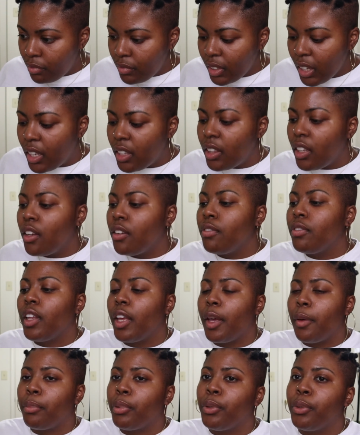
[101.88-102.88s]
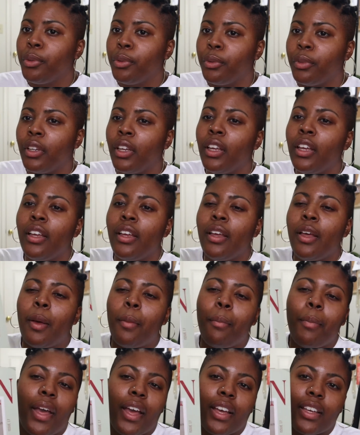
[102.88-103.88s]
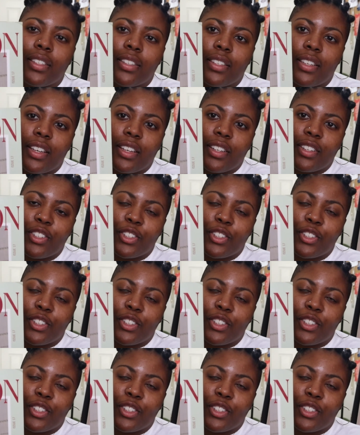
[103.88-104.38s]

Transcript: I love Lampoon magazine.